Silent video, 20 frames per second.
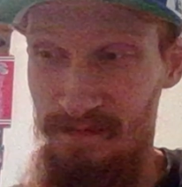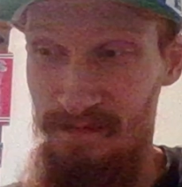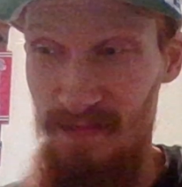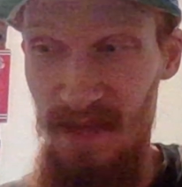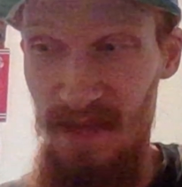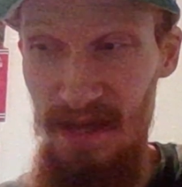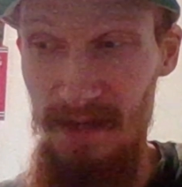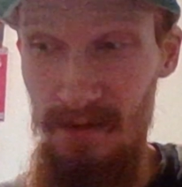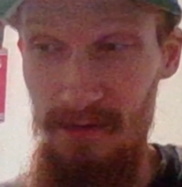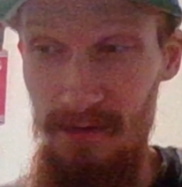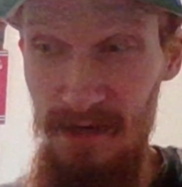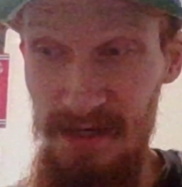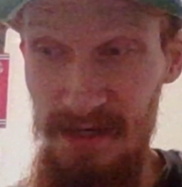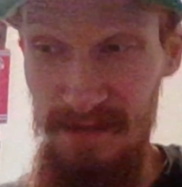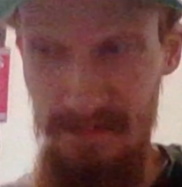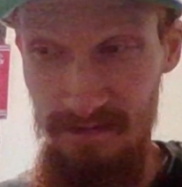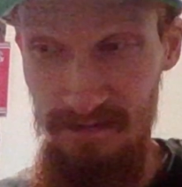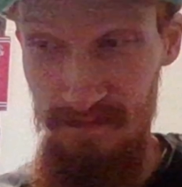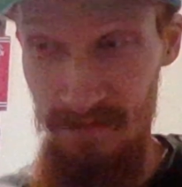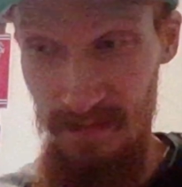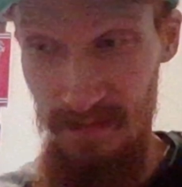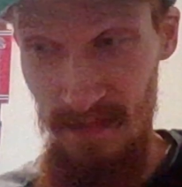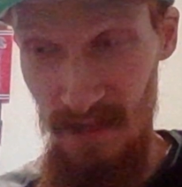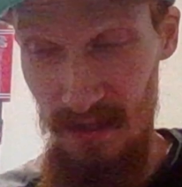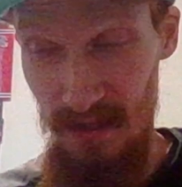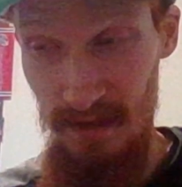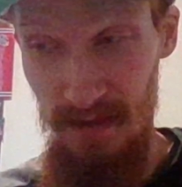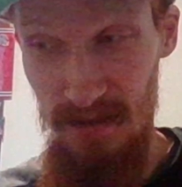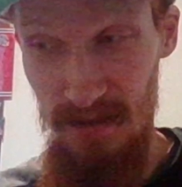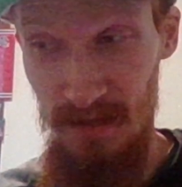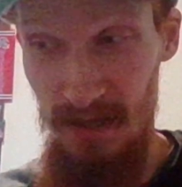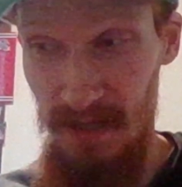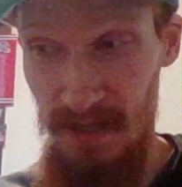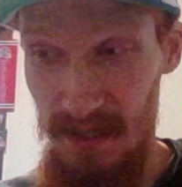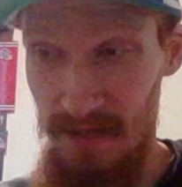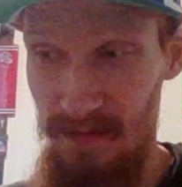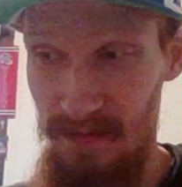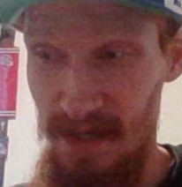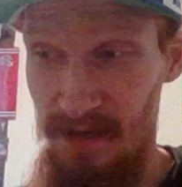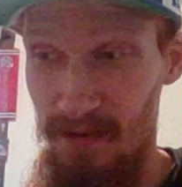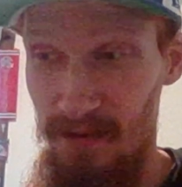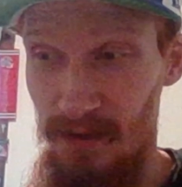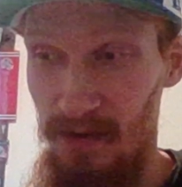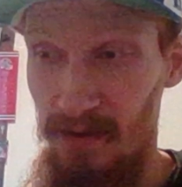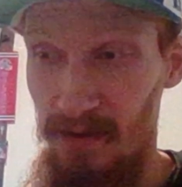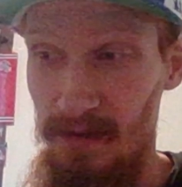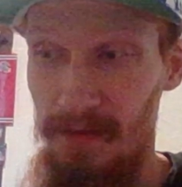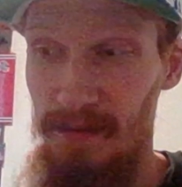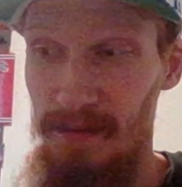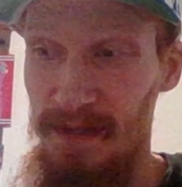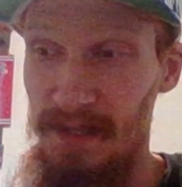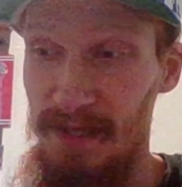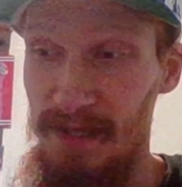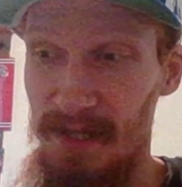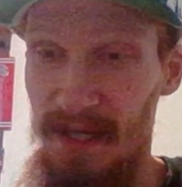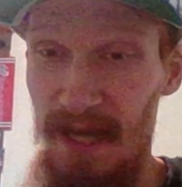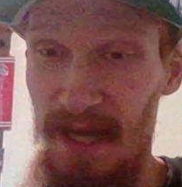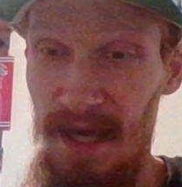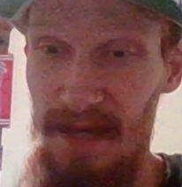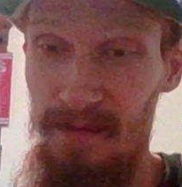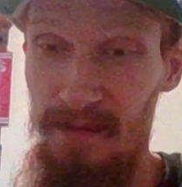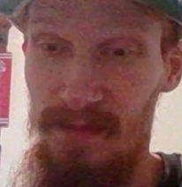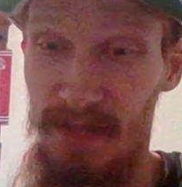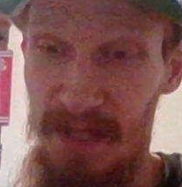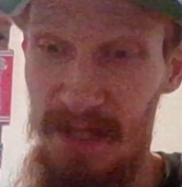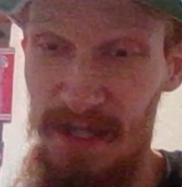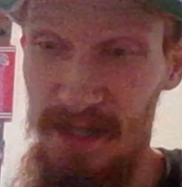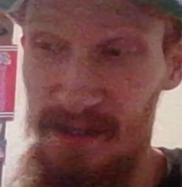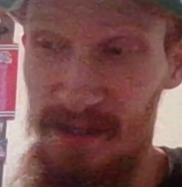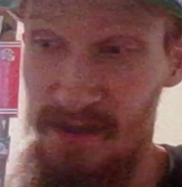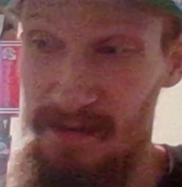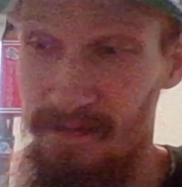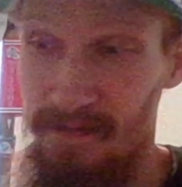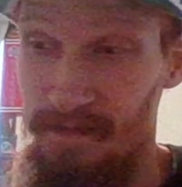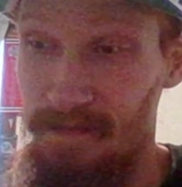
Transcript: anyway, gonna talk about all these games here.